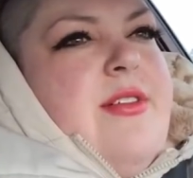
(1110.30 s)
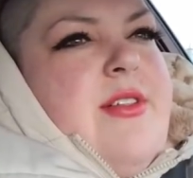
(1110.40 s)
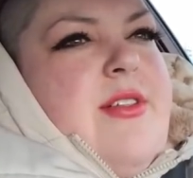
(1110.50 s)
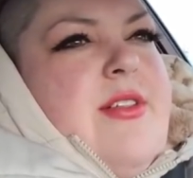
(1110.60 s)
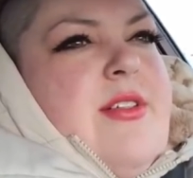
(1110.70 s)

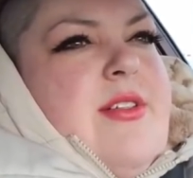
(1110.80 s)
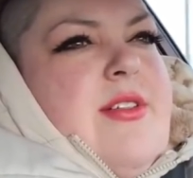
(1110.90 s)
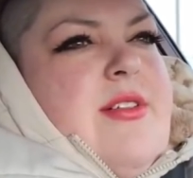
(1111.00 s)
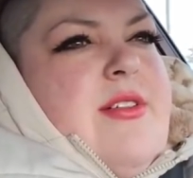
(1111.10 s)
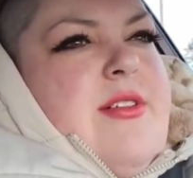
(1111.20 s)

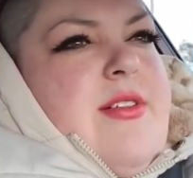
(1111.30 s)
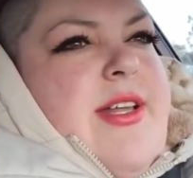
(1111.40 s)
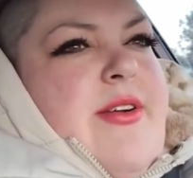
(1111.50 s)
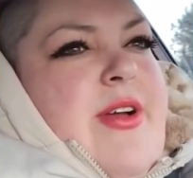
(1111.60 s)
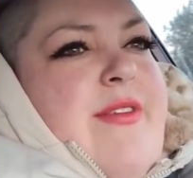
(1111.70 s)
i
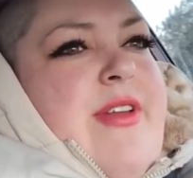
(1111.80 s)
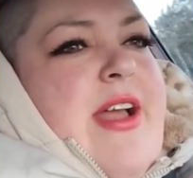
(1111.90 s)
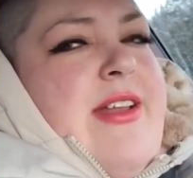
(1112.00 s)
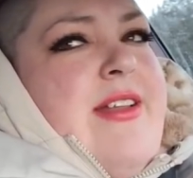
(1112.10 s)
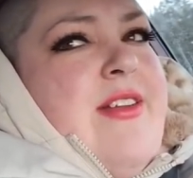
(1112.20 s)
don't know i haven't
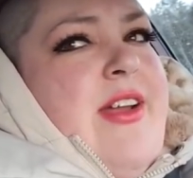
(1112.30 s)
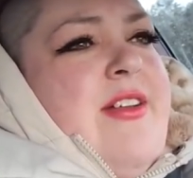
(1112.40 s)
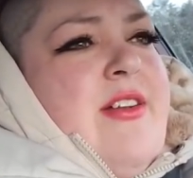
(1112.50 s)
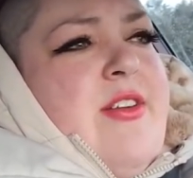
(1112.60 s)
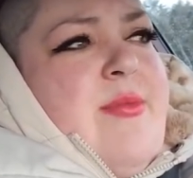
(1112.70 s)
i need an eye
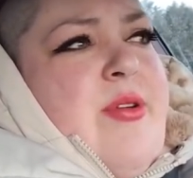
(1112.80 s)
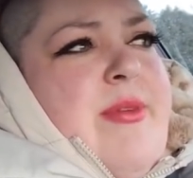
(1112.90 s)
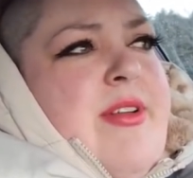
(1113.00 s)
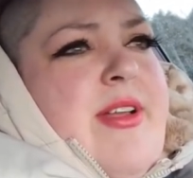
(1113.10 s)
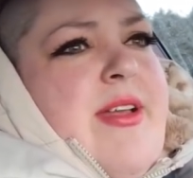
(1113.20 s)
doctor
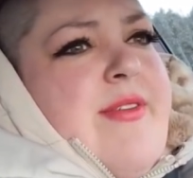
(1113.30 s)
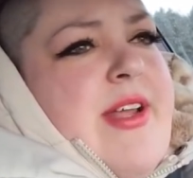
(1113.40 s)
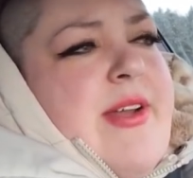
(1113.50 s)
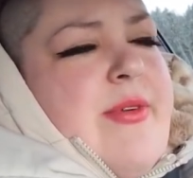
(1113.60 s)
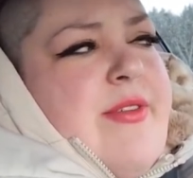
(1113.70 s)
appointment i haven't
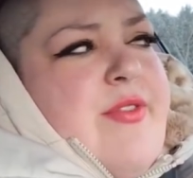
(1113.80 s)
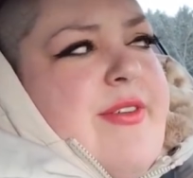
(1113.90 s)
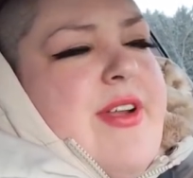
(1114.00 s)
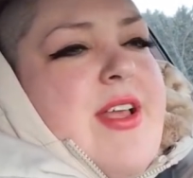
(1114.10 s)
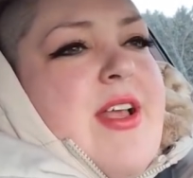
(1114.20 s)
had one in
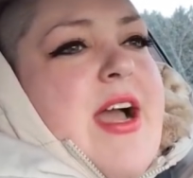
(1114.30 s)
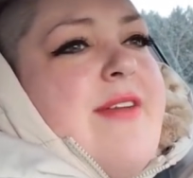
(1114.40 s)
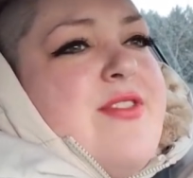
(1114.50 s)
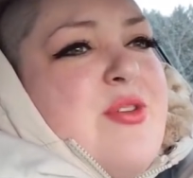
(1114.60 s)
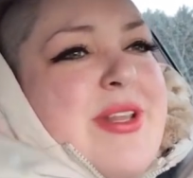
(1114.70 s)
forever i
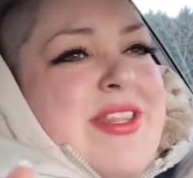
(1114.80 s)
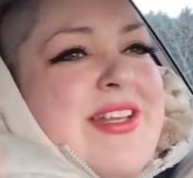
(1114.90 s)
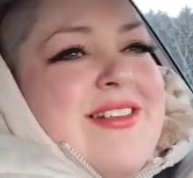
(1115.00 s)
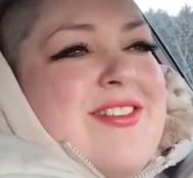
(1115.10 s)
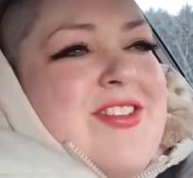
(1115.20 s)
have so many
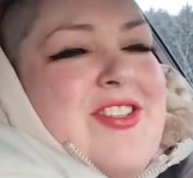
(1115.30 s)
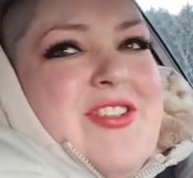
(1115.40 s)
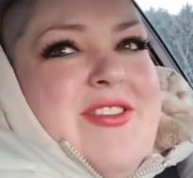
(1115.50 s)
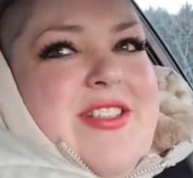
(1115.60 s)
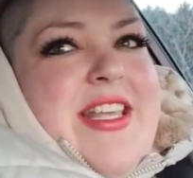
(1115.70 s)
things just
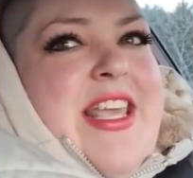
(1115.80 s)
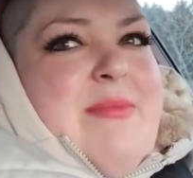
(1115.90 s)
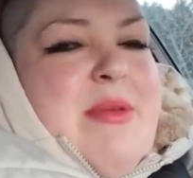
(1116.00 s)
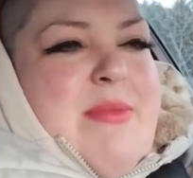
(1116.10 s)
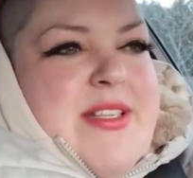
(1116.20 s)
to keep
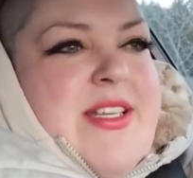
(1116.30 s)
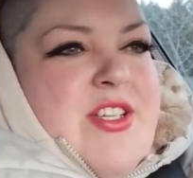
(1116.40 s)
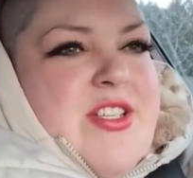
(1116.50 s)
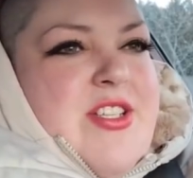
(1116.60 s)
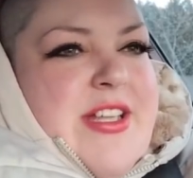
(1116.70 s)
me busy
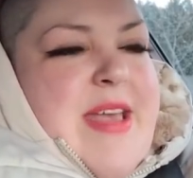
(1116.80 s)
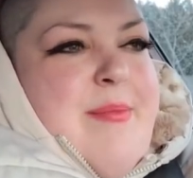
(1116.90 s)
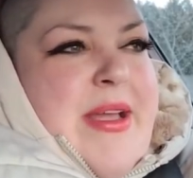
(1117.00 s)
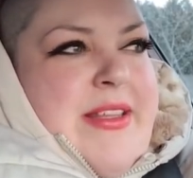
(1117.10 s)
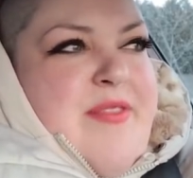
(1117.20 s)
just to yes, get
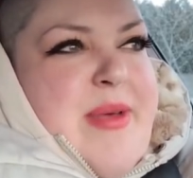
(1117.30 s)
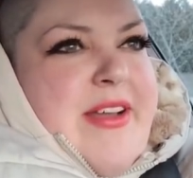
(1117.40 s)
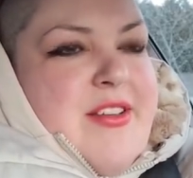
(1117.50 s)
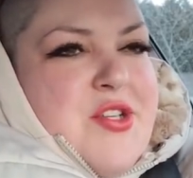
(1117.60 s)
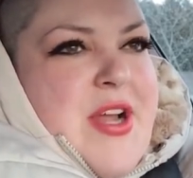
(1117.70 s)
my life back
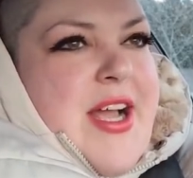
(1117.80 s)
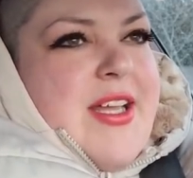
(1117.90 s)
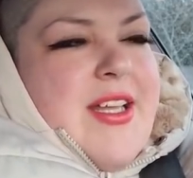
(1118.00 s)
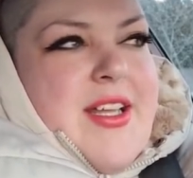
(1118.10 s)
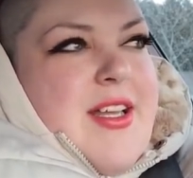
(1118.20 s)
on
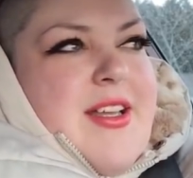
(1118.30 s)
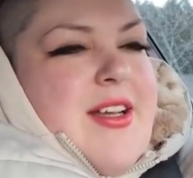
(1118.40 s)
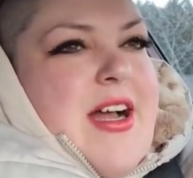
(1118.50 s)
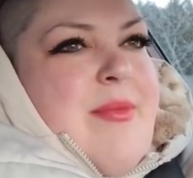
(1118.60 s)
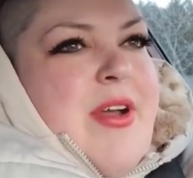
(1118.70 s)
track
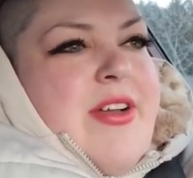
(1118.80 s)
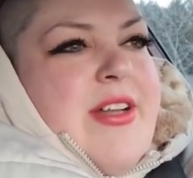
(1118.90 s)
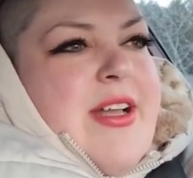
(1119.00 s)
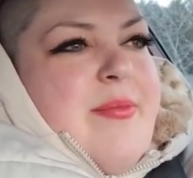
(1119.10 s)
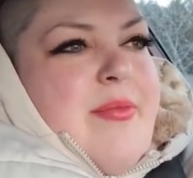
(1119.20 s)
i'm not
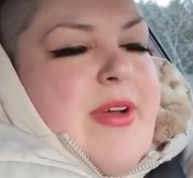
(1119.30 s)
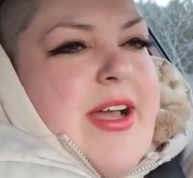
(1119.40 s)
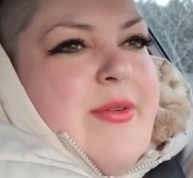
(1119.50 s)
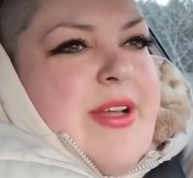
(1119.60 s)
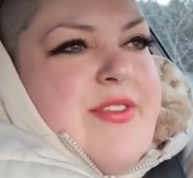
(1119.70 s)
gonna
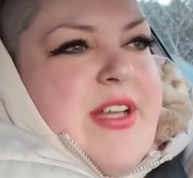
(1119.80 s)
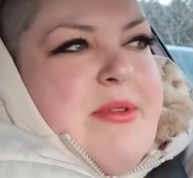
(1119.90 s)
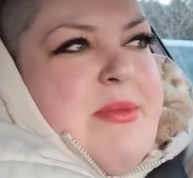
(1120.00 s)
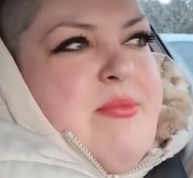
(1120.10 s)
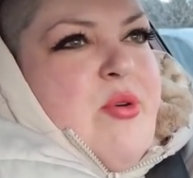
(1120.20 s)
i don't have time
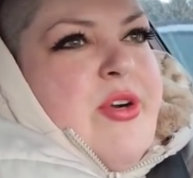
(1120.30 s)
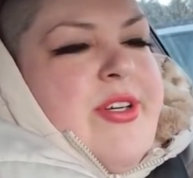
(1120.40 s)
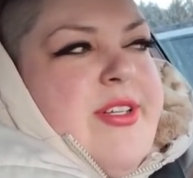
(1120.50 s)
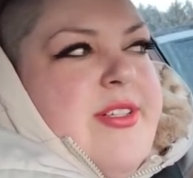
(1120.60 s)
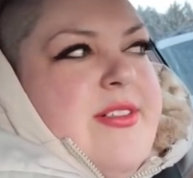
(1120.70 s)
to be
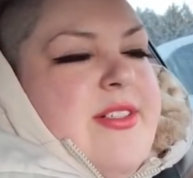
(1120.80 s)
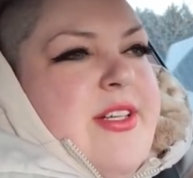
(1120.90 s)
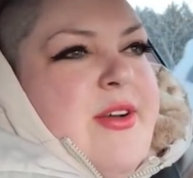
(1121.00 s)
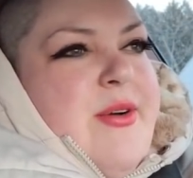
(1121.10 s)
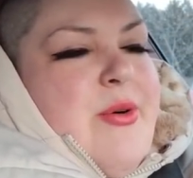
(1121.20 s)
bored you
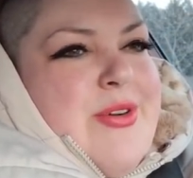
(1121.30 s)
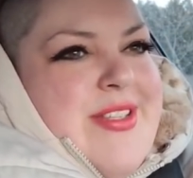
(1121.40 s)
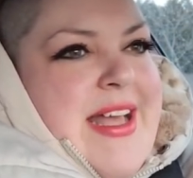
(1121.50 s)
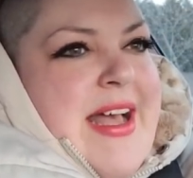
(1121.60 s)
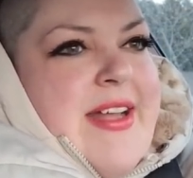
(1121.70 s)
know or
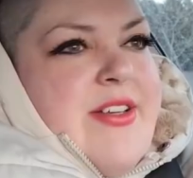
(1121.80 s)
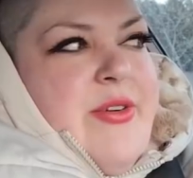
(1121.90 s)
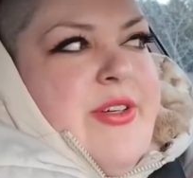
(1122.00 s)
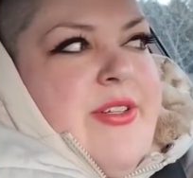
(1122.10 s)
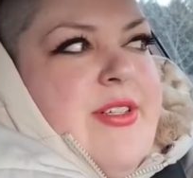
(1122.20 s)
sad
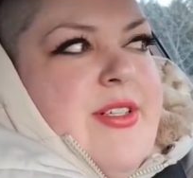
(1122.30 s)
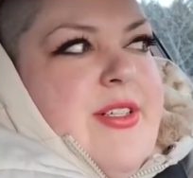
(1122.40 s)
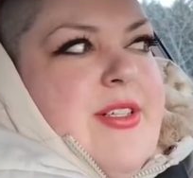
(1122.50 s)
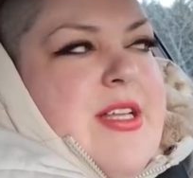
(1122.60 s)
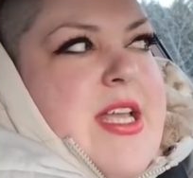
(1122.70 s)
or
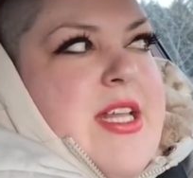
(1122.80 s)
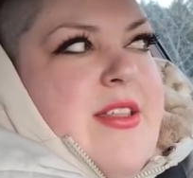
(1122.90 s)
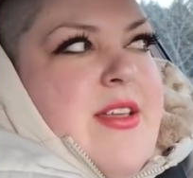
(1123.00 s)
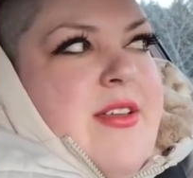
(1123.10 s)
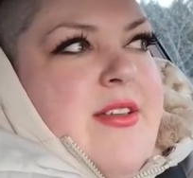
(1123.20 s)

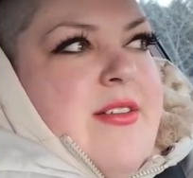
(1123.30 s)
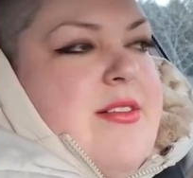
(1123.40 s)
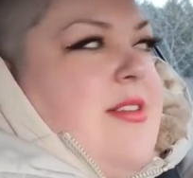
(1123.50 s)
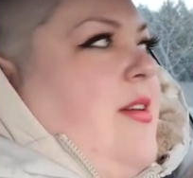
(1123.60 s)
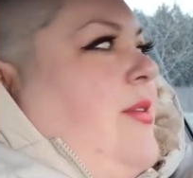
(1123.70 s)
anything
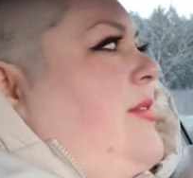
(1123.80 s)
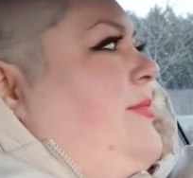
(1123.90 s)
so